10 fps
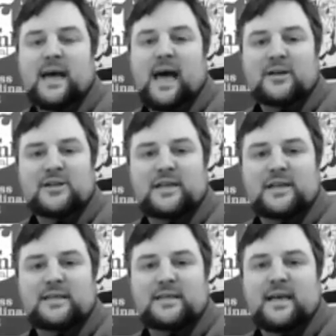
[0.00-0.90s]

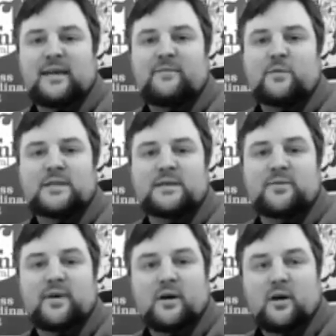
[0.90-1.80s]
actually, in taking forward some of
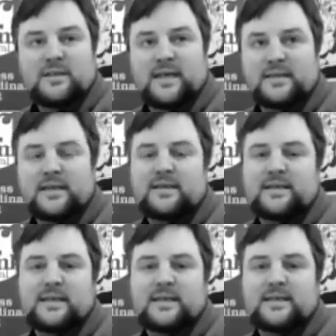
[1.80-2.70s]
our content
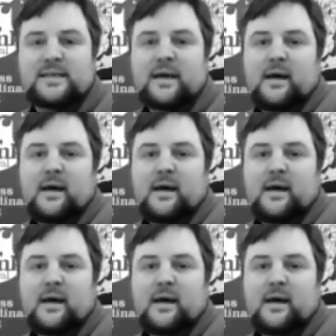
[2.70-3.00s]
ideas.